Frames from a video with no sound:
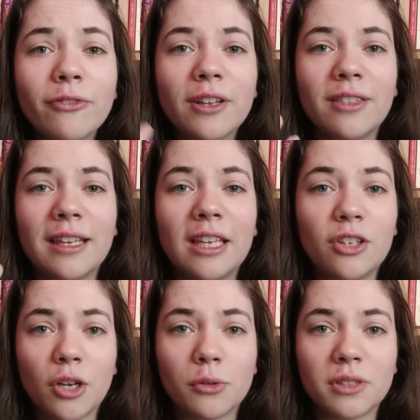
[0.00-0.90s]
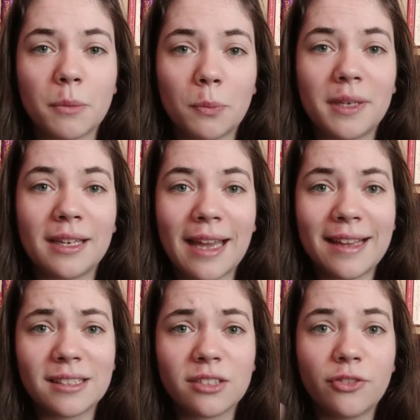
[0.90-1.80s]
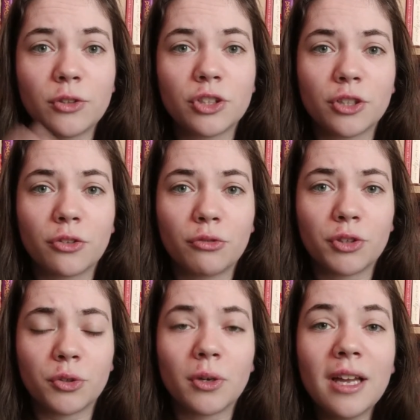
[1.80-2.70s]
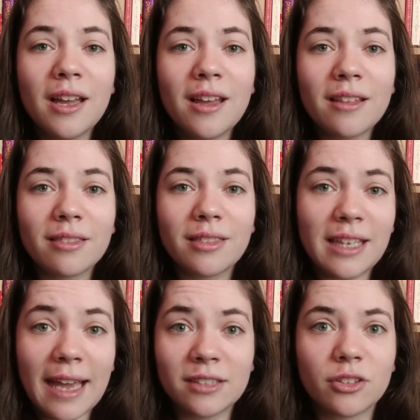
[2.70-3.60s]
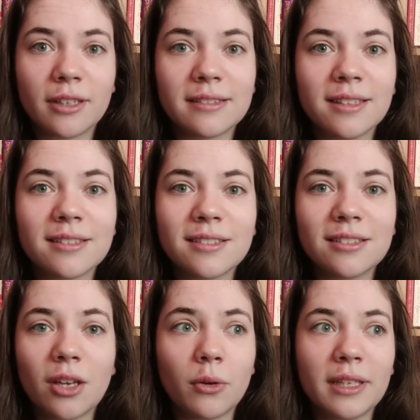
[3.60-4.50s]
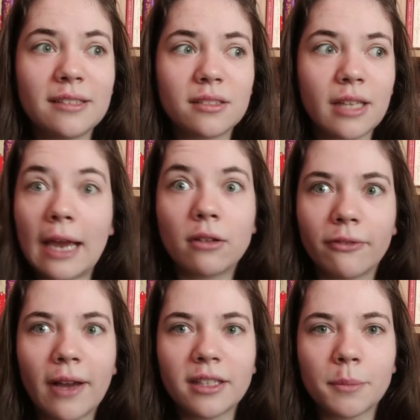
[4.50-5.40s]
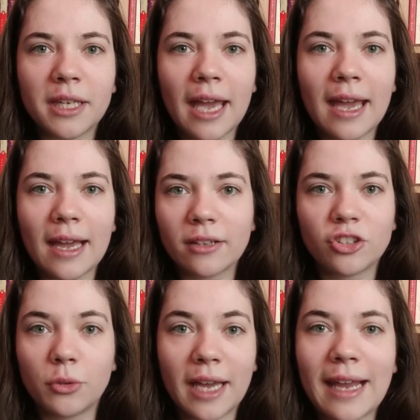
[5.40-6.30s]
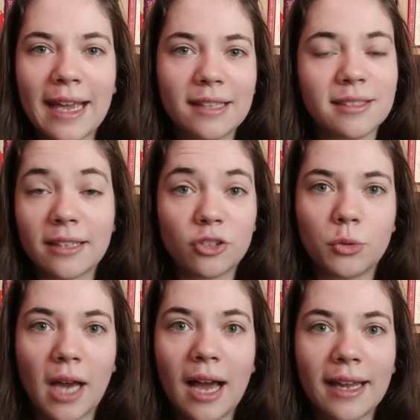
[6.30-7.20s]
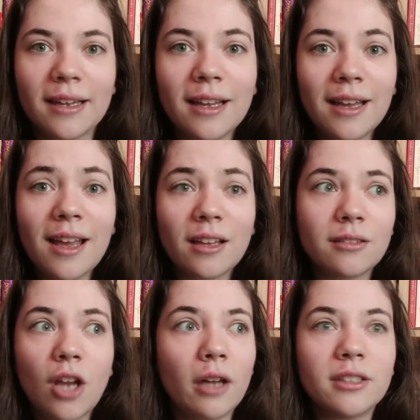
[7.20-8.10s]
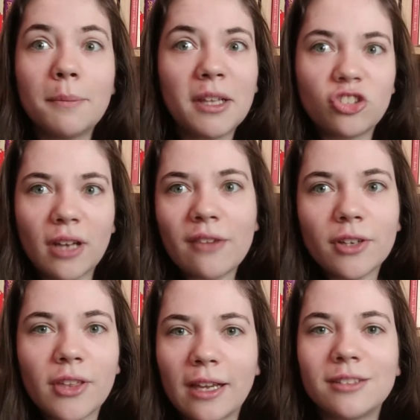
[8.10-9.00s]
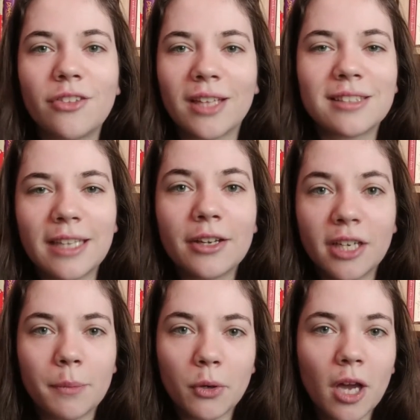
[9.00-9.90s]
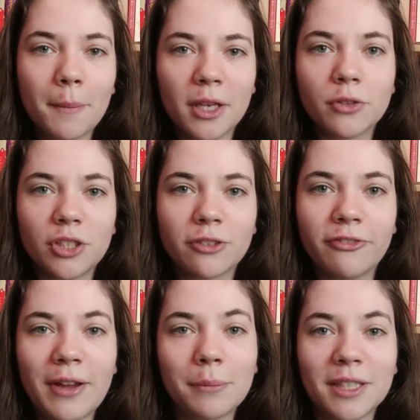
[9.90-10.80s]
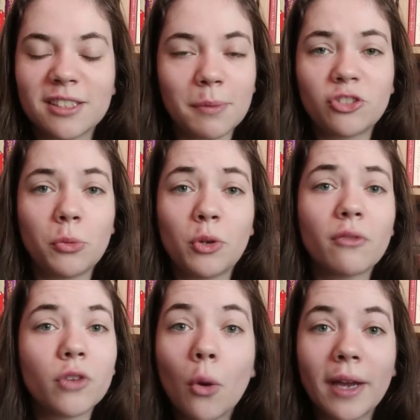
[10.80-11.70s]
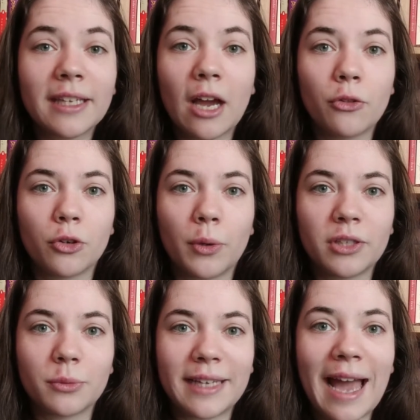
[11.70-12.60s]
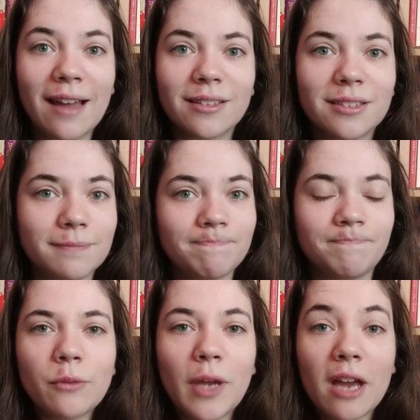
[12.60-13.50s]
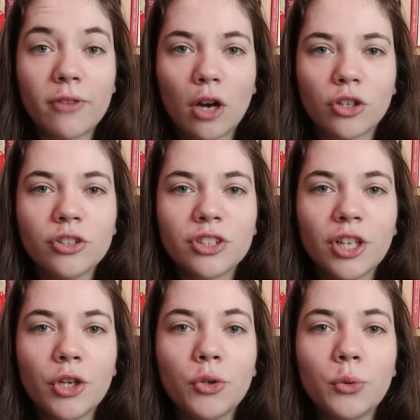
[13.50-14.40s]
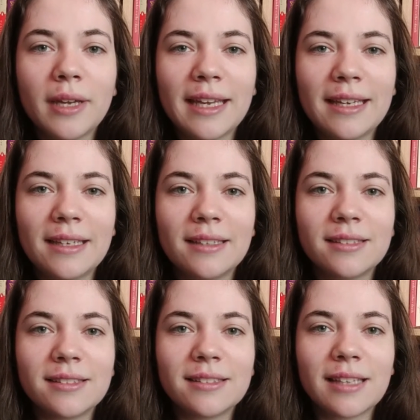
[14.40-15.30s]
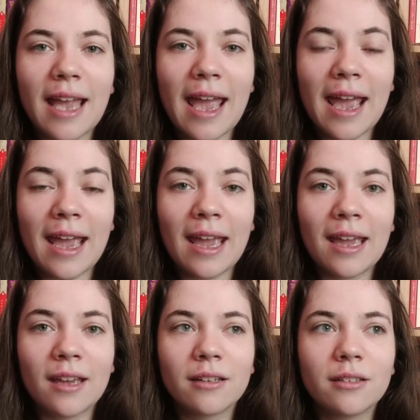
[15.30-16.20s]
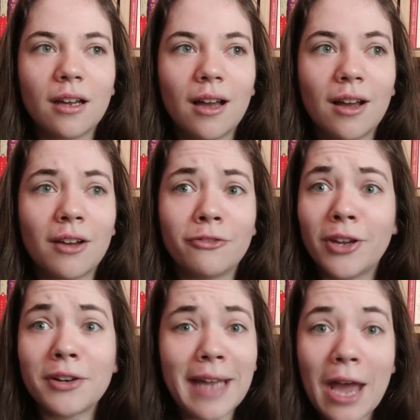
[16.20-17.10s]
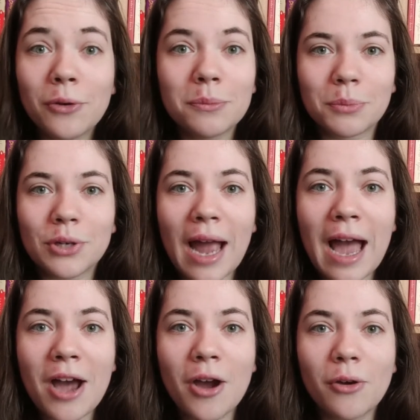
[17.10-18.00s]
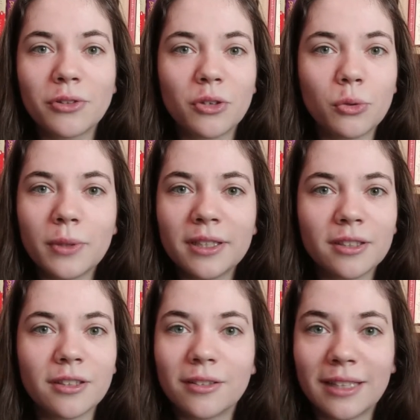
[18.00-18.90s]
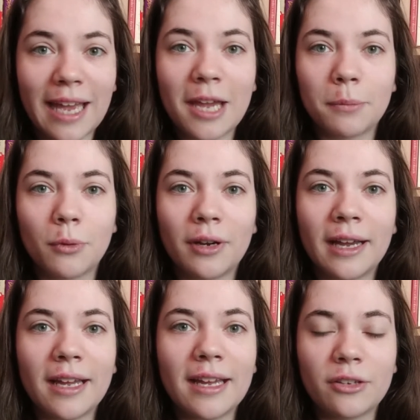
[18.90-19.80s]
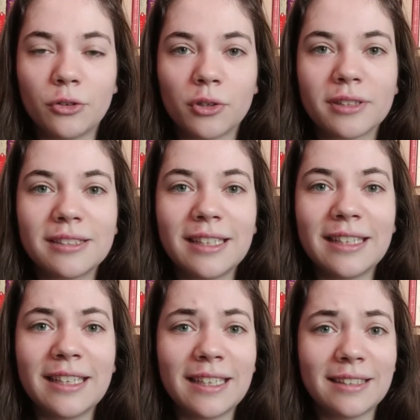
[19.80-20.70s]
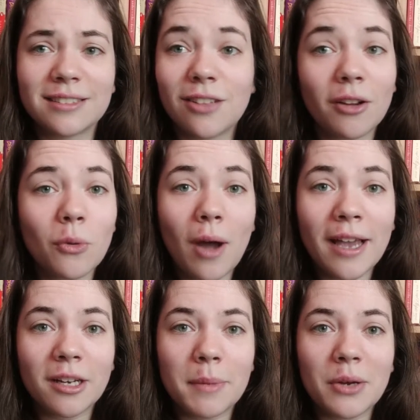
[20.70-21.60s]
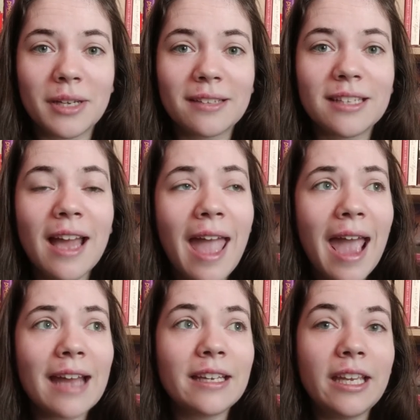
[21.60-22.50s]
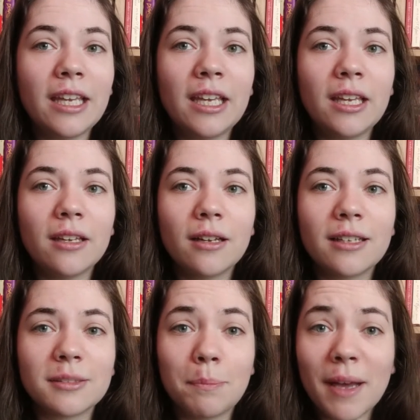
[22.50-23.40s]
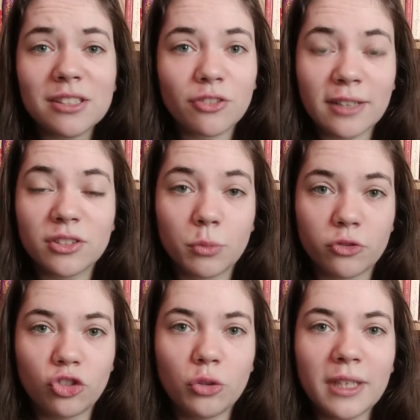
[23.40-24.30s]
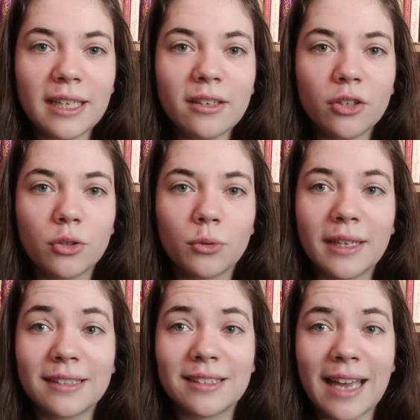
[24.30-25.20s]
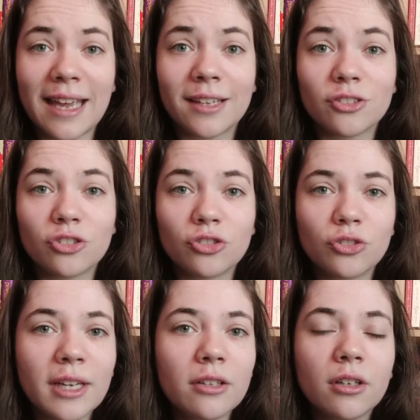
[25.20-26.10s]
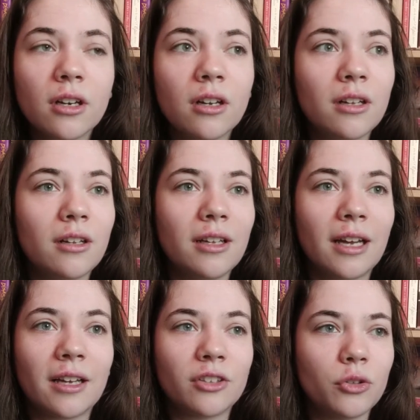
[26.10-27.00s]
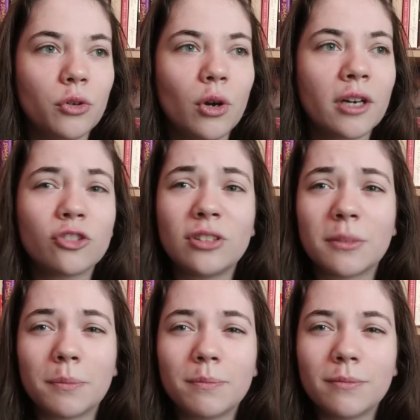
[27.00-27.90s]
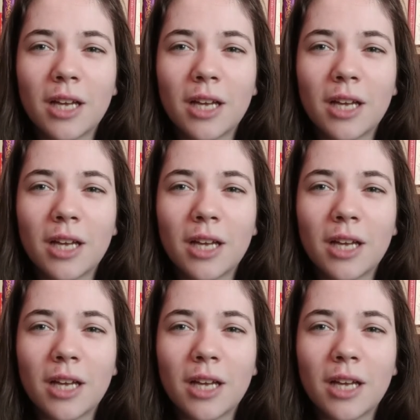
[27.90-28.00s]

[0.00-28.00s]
everything he knows about being gay is filtered through the AIDS crisis. So he's terrified to be gay and to get AIDS and to die. Not to mention everything else that's scary about coming out to your family, especially when you have no idea how they're going to react. And then we have Art, who is a very out and proud, queer, gay boy in New York City. He's not quiet about it, and he is best friends with Judy, who is a straight girl in New York. She's